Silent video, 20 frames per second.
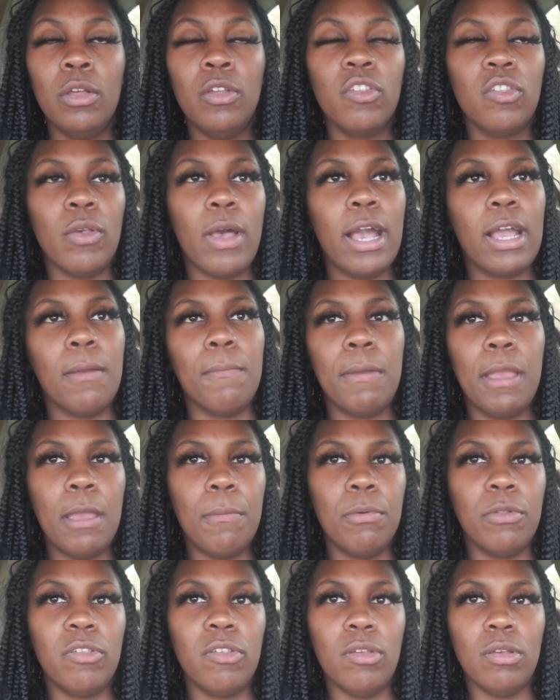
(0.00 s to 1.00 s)
so I can be
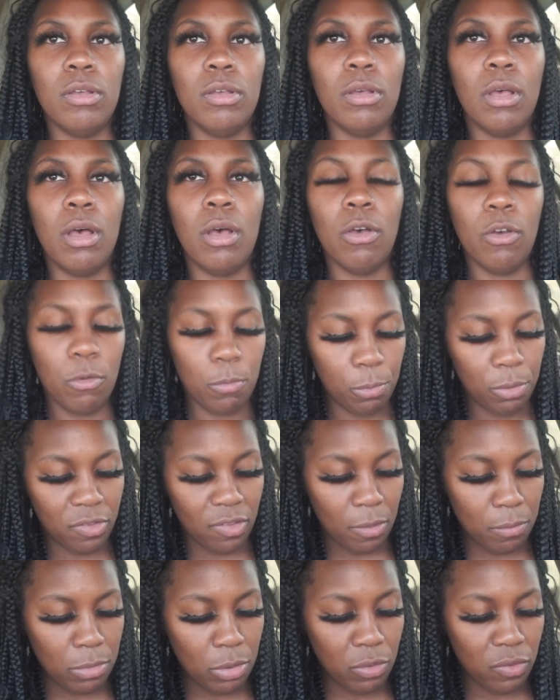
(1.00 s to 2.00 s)
able to um, put
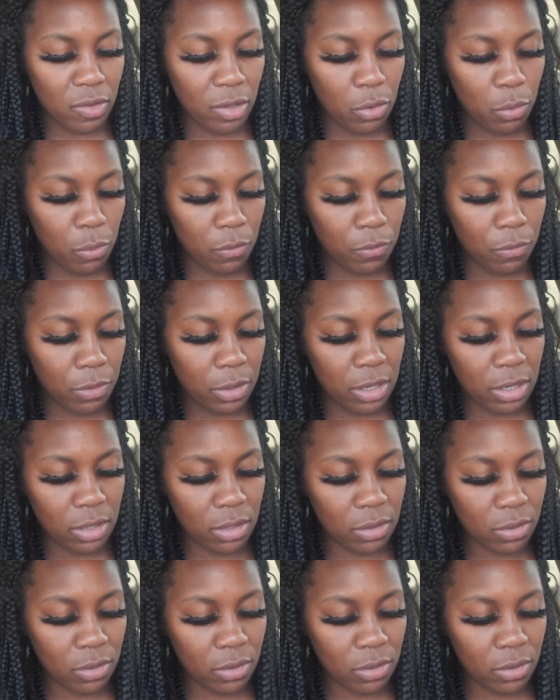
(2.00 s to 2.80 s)
some music over it.